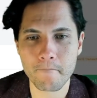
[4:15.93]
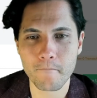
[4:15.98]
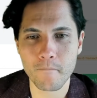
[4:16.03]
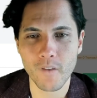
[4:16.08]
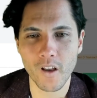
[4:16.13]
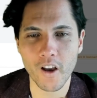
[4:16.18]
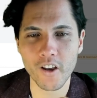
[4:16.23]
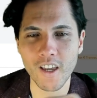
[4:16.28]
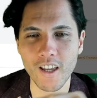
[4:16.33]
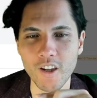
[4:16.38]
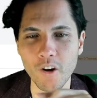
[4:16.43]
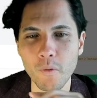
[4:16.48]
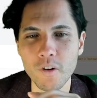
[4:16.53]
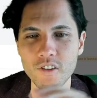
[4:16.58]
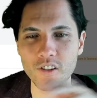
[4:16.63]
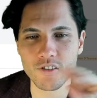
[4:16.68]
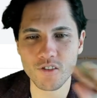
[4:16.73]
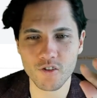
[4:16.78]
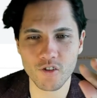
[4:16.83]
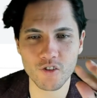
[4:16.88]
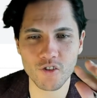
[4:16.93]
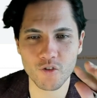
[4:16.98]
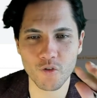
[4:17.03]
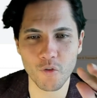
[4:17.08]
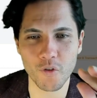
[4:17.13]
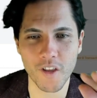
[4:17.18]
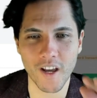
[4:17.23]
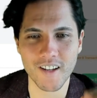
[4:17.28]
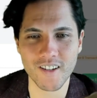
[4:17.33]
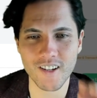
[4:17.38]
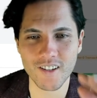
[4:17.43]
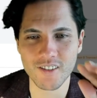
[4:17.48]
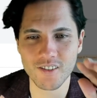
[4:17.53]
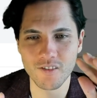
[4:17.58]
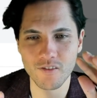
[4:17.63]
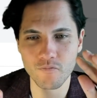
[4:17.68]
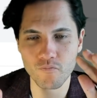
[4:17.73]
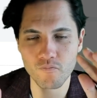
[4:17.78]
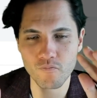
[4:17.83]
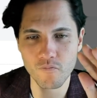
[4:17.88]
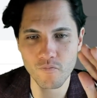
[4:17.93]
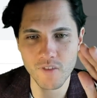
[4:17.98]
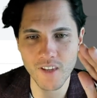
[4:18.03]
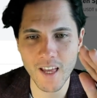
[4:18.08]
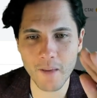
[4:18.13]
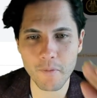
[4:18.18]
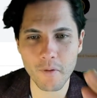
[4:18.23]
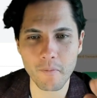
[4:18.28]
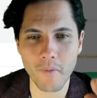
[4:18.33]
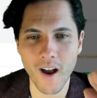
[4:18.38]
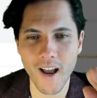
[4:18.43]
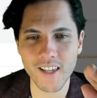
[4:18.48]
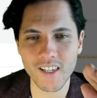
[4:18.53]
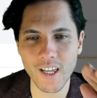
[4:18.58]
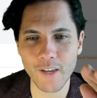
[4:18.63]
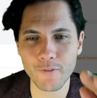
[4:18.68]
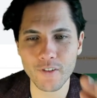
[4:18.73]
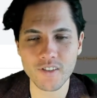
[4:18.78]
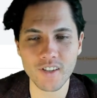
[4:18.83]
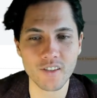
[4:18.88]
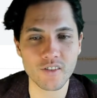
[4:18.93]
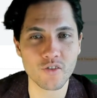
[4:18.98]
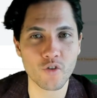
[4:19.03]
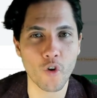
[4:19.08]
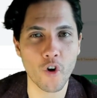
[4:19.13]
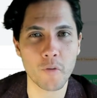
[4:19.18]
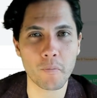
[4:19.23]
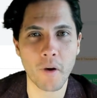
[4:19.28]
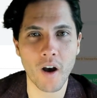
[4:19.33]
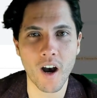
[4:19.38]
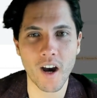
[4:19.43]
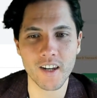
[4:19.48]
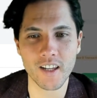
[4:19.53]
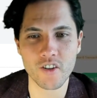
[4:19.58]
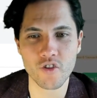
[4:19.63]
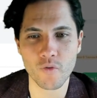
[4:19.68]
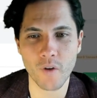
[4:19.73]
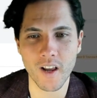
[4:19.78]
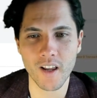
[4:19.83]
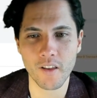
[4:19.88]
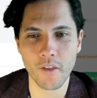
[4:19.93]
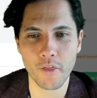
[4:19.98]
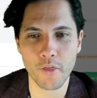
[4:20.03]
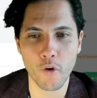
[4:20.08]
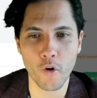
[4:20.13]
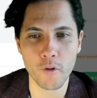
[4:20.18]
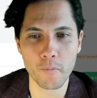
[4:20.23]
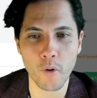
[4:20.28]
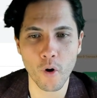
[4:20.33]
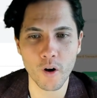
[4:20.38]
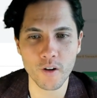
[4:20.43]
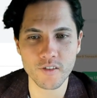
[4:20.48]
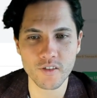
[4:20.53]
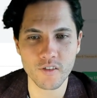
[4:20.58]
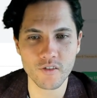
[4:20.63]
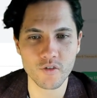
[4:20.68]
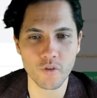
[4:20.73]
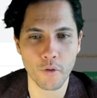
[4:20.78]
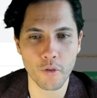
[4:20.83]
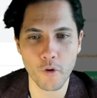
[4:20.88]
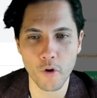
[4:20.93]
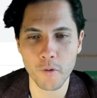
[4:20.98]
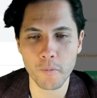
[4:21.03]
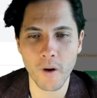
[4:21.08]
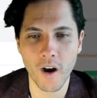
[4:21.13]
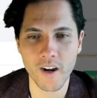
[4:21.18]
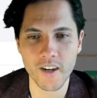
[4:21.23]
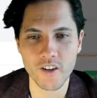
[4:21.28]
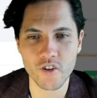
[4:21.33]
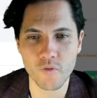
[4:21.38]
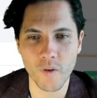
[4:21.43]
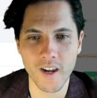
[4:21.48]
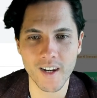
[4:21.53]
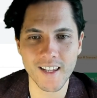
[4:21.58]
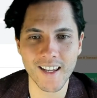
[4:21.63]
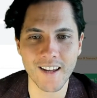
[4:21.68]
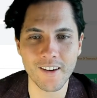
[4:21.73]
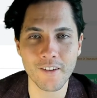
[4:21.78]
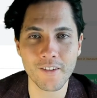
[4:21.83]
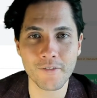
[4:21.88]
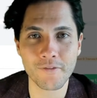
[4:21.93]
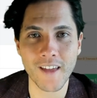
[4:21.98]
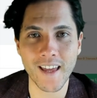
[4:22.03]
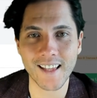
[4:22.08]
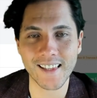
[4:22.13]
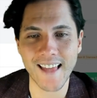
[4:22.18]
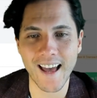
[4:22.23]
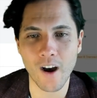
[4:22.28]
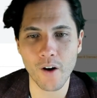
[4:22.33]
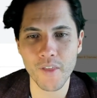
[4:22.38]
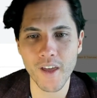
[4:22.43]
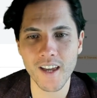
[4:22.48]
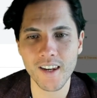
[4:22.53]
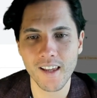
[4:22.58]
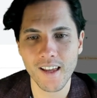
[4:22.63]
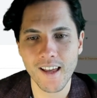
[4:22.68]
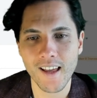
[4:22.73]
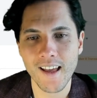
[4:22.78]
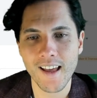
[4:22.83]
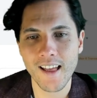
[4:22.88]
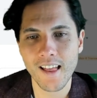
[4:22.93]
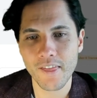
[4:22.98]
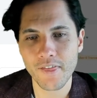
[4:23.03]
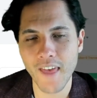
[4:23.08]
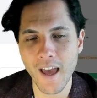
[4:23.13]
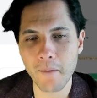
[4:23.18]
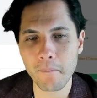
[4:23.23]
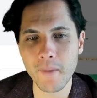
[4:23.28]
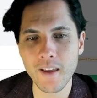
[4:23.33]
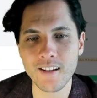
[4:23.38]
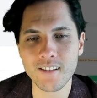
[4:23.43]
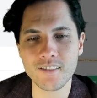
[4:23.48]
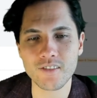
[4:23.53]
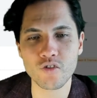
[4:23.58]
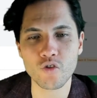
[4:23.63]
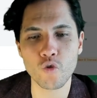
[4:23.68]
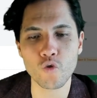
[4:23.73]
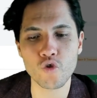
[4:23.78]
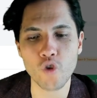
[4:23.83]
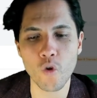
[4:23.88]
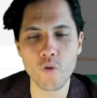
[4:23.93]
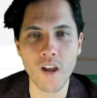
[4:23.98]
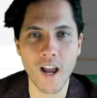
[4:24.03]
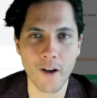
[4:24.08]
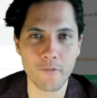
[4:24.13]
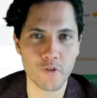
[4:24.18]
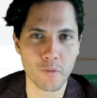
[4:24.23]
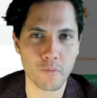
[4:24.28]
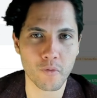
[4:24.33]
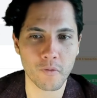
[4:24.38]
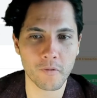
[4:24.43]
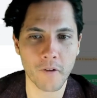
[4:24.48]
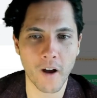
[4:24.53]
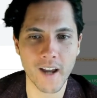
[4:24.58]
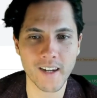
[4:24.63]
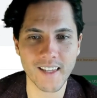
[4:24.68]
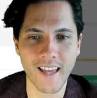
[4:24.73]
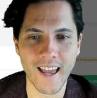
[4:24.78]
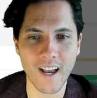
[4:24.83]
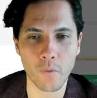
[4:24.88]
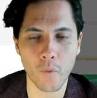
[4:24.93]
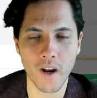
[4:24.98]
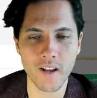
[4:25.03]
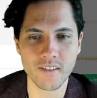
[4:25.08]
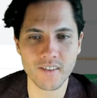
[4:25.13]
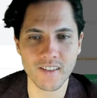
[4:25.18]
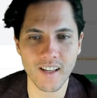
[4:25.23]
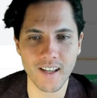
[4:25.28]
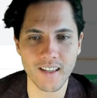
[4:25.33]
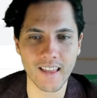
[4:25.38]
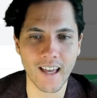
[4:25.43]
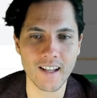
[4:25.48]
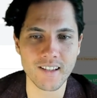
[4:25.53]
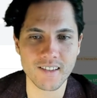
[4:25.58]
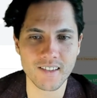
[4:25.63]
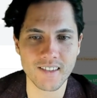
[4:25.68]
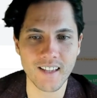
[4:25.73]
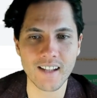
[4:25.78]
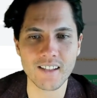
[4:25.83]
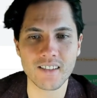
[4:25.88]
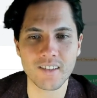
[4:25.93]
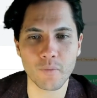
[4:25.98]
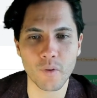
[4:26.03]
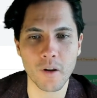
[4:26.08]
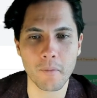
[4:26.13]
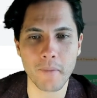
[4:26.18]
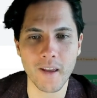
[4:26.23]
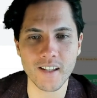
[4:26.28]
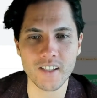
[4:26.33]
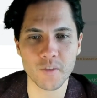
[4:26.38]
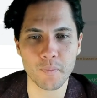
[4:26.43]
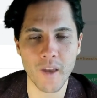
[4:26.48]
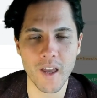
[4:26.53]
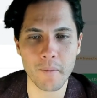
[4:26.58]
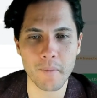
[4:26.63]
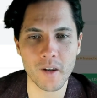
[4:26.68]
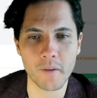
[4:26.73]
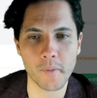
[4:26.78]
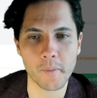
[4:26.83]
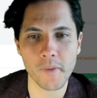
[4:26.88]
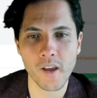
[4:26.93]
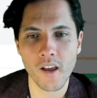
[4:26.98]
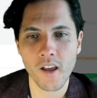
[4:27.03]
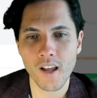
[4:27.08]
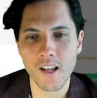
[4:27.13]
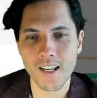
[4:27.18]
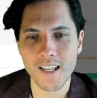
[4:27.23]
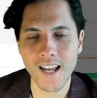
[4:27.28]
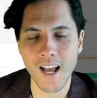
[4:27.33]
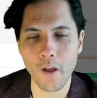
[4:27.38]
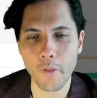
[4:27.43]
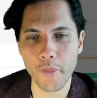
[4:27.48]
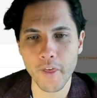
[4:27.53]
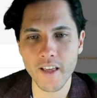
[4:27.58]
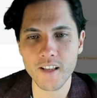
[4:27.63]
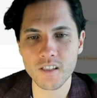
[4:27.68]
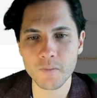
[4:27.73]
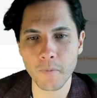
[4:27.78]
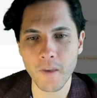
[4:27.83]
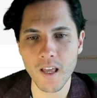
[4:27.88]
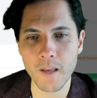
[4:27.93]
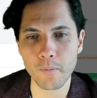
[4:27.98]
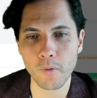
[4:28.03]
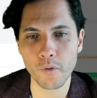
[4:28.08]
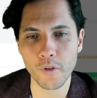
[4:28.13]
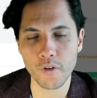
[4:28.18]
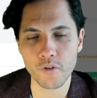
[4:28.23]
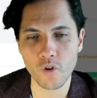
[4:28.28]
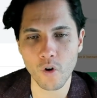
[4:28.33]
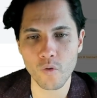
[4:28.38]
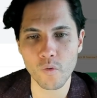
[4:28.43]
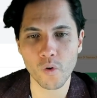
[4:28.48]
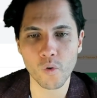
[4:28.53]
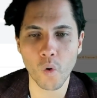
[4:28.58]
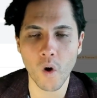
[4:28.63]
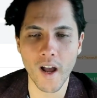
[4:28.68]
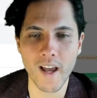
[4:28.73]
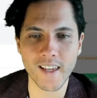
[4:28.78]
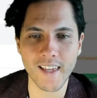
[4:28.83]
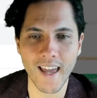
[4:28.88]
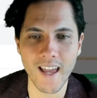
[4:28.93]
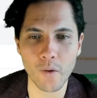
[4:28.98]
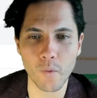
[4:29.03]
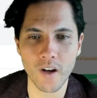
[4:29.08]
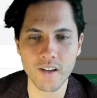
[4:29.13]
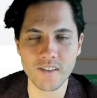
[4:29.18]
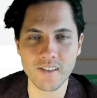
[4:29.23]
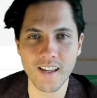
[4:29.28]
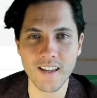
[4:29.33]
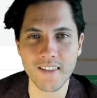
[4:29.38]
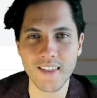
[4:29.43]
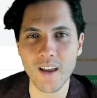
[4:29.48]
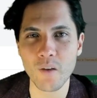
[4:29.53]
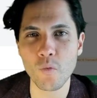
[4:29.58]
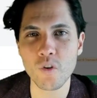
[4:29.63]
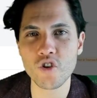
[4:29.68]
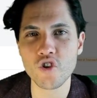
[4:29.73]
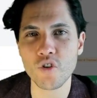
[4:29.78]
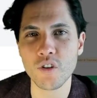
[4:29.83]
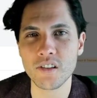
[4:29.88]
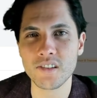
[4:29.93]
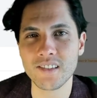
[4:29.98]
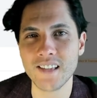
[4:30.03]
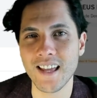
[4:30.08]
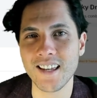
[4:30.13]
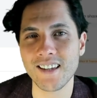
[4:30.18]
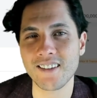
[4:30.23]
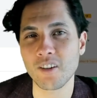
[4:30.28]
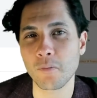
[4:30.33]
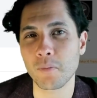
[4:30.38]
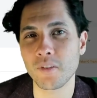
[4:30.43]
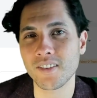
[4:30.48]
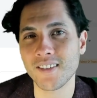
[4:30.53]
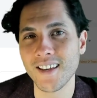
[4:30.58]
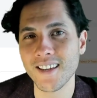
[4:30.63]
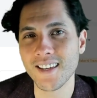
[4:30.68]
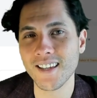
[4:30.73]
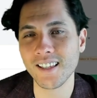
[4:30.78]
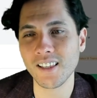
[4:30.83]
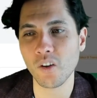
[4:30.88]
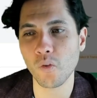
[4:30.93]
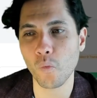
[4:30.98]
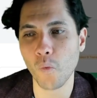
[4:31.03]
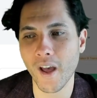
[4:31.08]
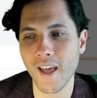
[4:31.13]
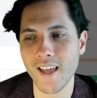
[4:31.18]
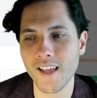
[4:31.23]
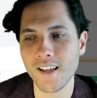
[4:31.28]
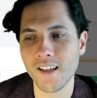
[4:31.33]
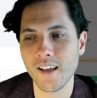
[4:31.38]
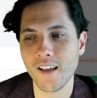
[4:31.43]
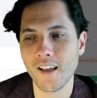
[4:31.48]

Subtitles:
okay, you know what? Just screw that. Just keep in mind, if it says third persons or third party trading, and if they allow that, that means you don't have to provide KYC. That's what it means, bare minimum. Now, these people that don't require KYC, they want you to send in a particular way